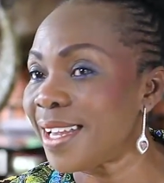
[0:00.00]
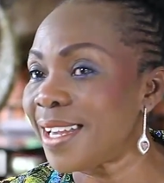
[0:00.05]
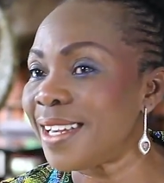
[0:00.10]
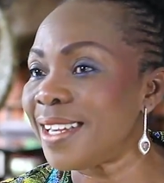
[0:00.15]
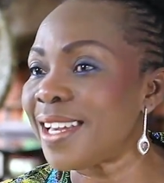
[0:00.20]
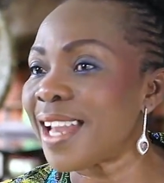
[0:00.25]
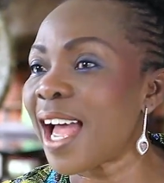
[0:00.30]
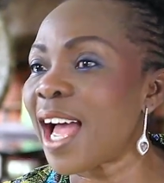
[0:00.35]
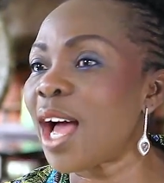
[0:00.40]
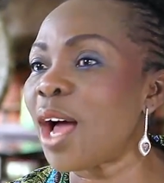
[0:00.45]

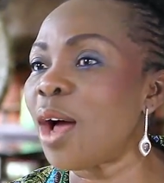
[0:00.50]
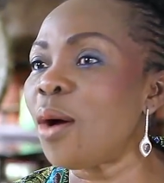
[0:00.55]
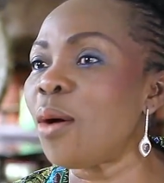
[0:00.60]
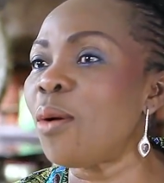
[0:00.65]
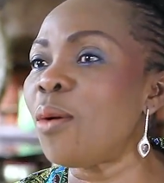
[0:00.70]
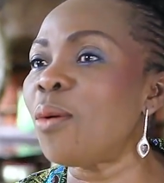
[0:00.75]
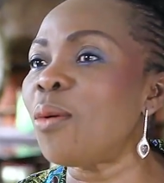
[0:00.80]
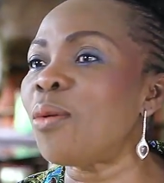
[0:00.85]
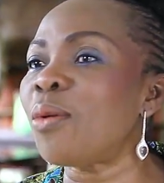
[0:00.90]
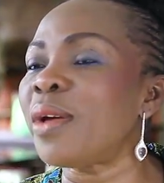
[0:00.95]

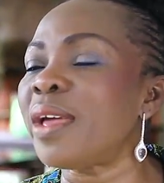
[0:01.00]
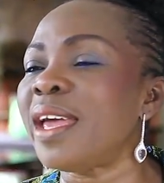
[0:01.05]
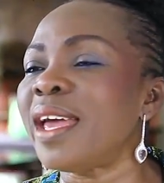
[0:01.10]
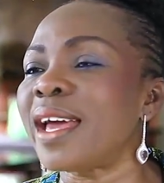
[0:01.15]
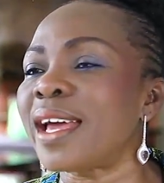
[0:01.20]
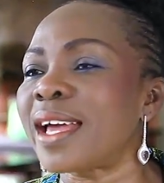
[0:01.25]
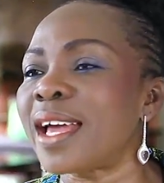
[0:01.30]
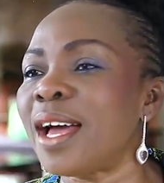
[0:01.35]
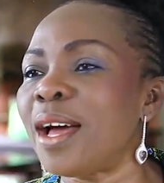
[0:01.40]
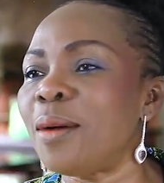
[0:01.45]
Now
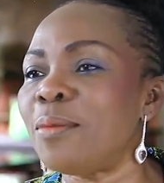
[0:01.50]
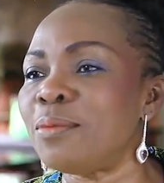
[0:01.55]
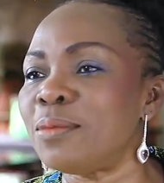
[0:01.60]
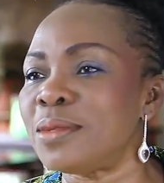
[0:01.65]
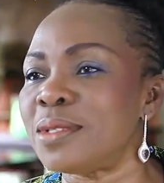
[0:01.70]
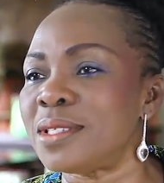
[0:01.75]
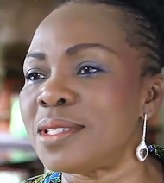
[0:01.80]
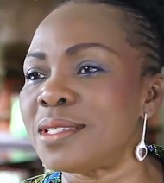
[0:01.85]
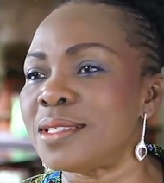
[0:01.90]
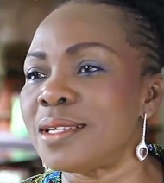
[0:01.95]
here
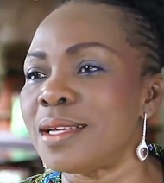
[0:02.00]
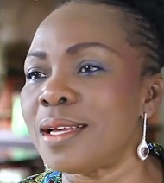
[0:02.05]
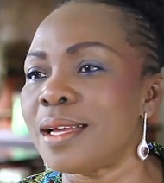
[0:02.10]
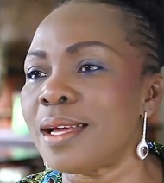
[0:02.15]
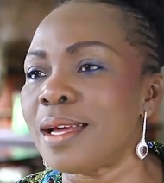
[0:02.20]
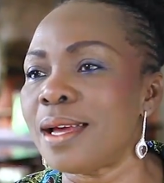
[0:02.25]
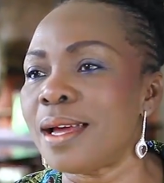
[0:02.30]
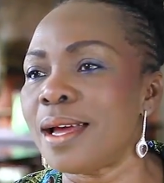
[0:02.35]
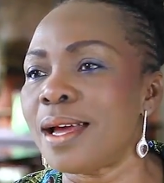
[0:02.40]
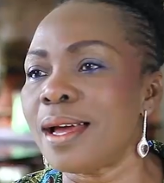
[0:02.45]
comes
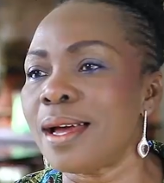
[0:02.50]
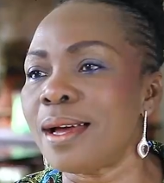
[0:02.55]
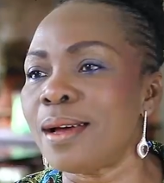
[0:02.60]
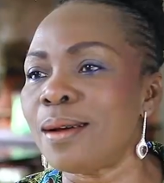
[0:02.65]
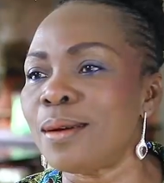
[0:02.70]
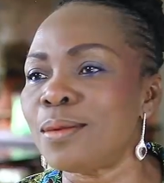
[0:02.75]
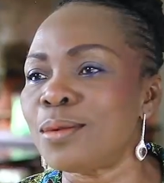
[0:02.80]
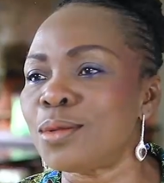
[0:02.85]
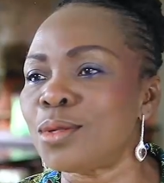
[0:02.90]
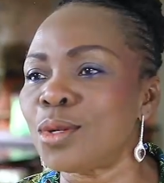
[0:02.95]

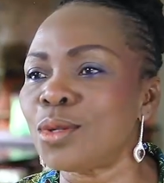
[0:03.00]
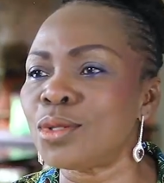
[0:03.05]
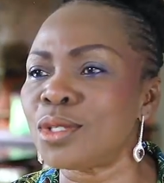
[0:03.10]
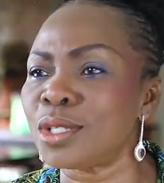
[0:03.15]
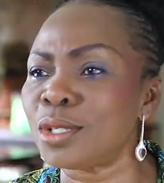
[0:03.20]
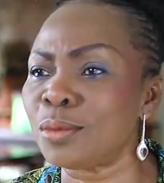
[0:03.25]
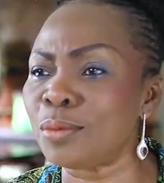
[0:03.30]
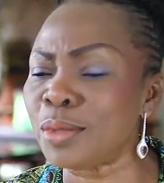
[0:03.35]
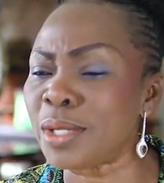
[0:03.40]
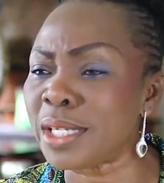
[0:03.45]
uh,
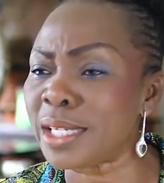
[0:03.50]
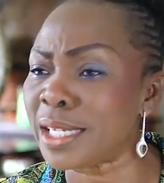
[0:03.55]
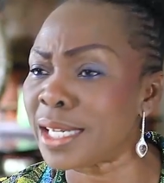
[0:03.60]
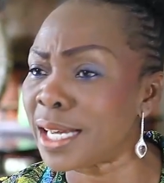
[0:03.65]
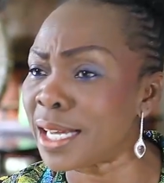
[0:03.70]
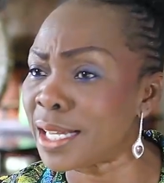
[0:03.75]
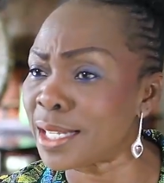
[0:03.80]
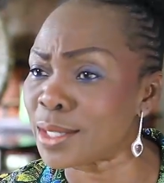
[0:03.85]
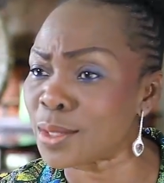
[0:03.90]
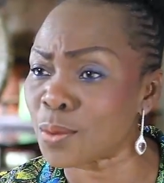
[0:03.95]
social
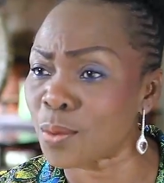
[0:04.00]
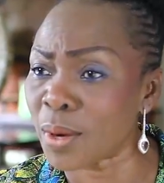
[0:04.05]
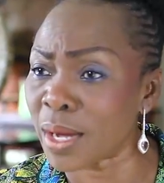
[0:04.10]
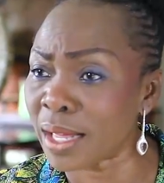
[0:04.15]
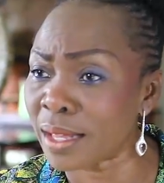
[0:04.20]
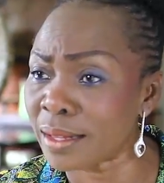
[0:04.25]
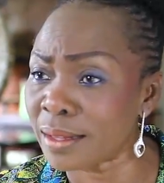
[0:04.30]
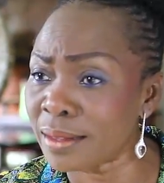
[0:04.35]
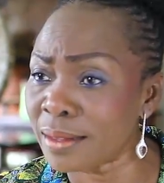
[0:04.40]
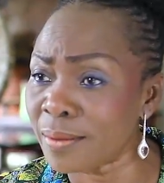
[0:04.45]
media as
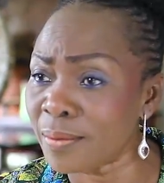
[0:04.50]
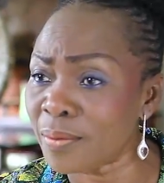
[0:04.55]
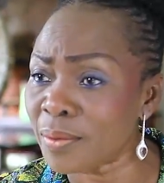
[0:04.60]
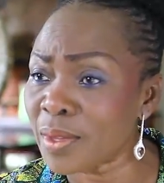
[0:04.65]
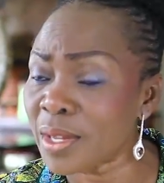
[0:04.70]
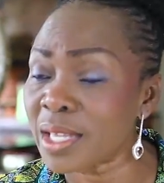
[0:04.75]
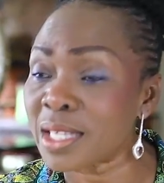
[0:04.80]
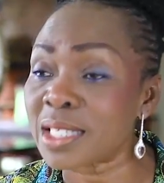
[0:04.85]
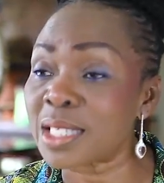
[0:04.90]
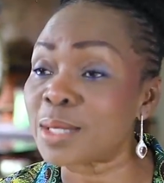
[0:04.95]
well,
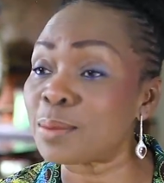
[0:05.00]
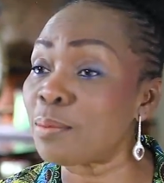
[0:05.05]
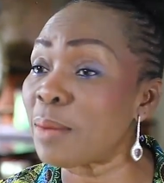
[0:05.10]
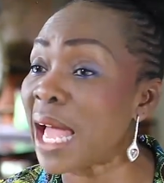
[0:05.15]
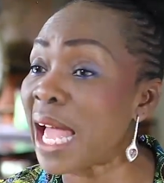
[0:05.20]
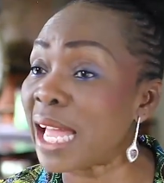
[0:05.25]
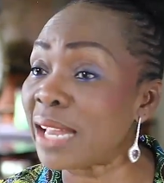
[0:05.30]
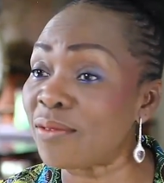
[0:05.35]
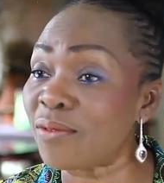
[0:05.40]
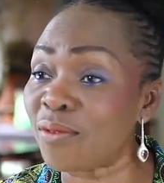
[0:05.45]

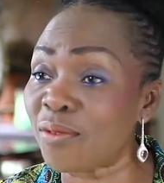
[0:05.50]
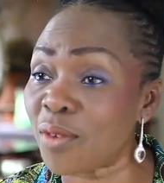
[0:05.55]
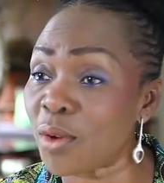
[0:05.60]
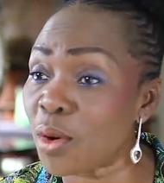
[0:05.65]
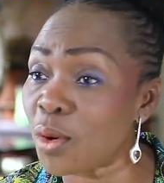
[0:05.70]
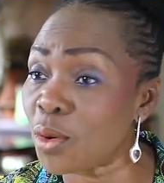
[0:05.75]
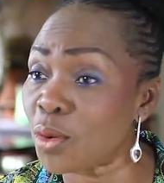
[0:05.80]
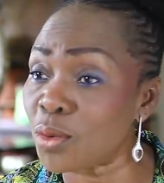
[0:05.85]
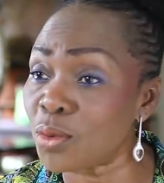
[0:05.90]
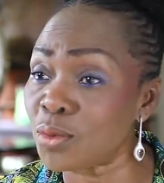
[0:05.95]

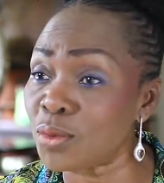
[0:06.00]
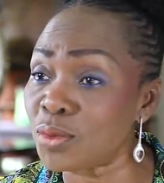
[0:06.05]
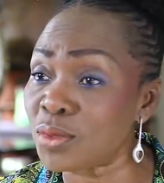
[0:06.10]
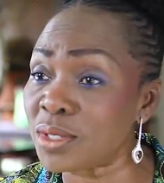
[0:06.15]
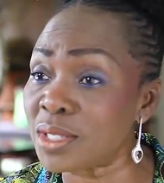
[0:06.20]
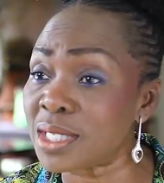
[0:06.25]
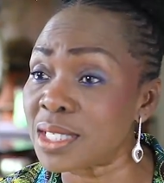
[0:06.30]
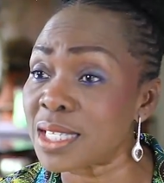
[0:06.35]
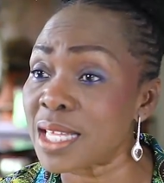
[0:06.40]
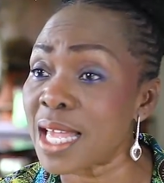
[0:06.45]

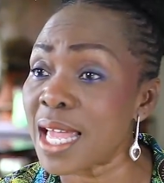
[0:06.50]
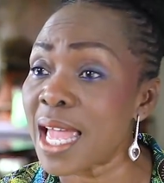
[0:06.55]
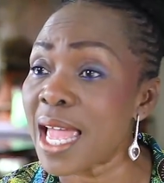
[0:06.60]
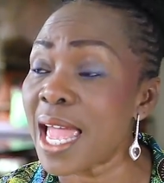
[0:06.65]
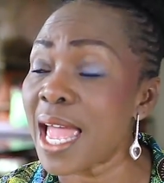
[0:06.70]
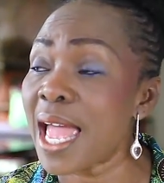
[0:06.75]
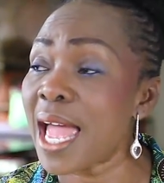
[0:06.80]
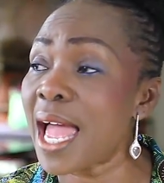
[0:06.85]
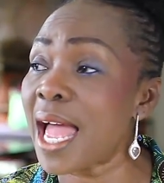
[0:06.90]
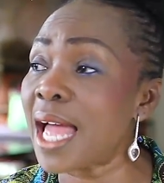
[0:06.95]
smartphones,
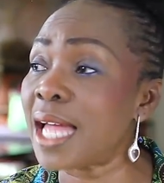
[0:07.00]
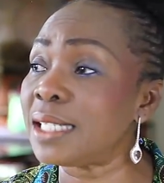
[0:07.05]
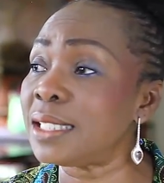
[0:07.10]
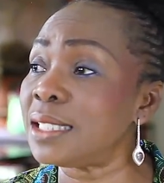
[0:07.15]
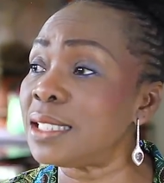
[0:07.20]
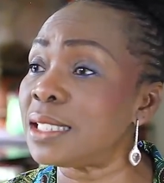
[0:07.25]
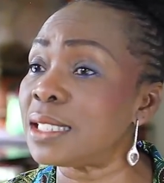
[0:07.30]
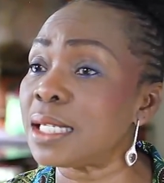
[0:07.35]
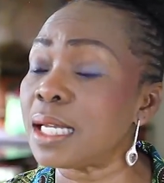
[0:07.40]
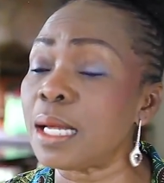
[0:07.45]

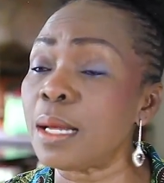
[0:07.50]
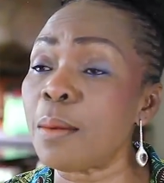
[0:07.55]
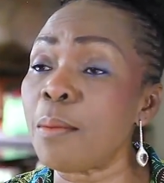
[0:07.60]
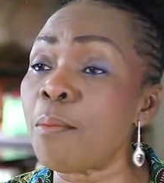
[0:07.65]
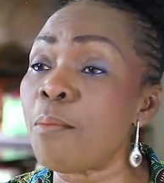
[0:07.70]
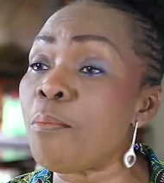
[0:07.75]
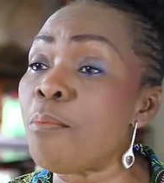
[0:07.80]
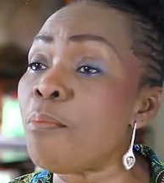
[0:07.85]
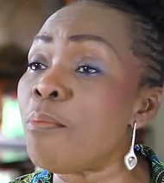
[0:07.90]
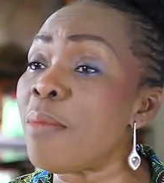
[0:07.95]
and
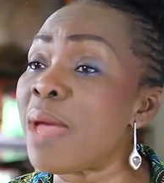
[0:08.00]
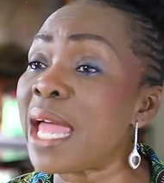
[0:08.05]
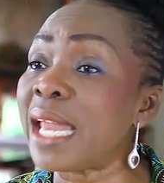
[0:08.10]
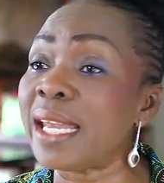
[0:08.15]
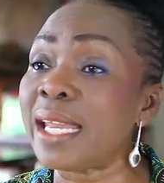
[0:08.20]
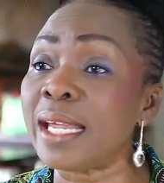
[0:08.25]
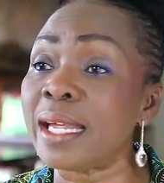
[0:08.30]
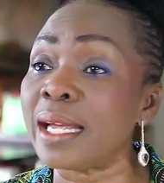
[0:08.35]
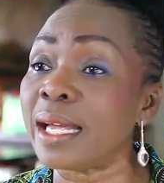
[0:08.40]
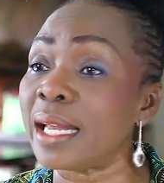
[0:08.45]

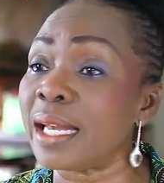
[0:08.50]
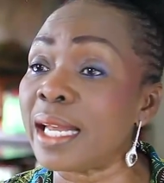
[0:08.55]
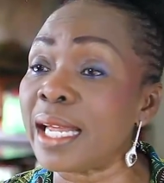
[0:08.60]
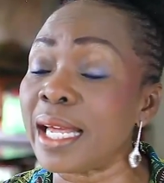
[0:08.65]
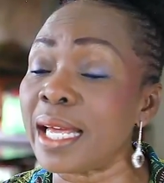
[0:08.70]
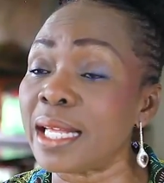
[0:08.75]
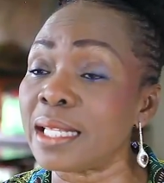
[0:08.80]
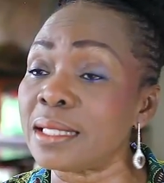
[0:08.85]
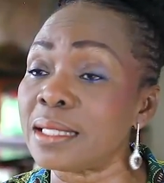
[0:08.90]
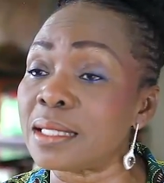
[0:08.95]
many
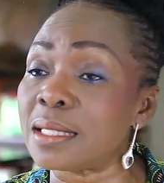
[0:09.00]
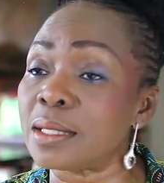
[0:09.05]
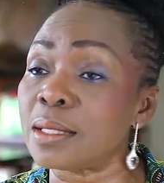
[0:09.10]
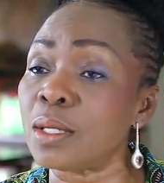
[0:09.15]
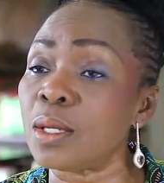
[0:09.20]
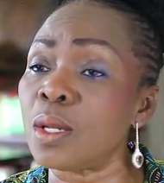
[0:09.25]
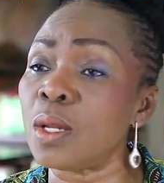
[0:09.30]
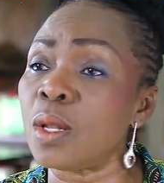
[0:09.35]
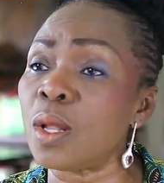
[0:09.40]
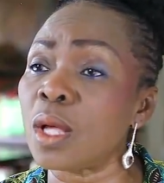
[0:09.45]
Ghanaians,
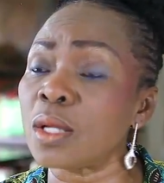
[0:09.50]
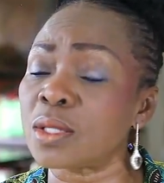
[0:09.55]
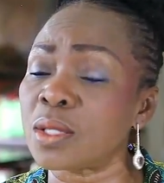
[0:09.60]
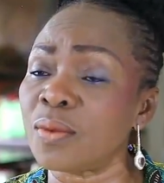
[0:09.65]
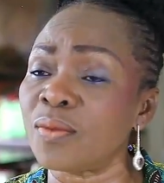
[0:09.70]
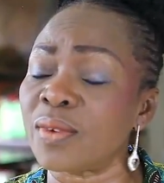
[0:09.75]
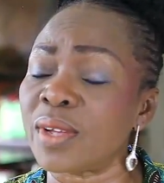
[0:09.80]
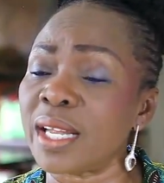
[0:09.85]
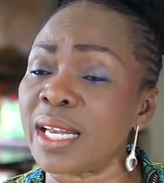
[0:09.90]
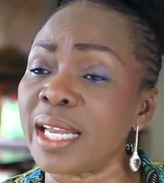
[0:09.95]
lots
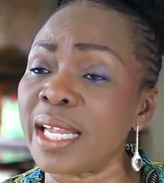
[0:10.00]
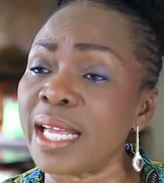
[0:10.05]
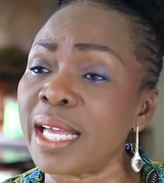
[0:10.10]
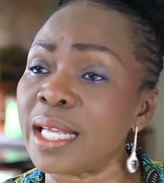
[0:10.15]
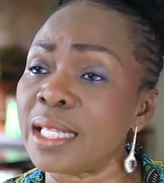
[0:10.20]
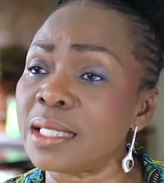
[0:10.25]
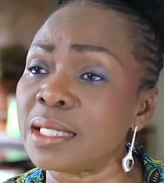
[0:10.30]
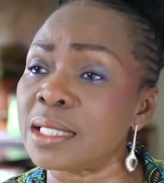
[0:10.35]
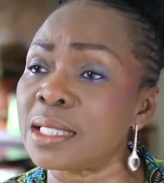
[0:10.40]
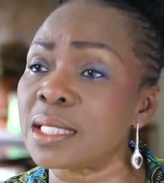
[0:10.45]
of
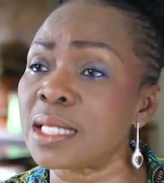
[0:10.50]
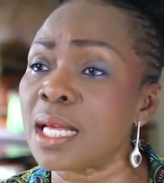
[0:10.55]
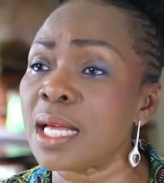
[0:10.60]
Ghanaians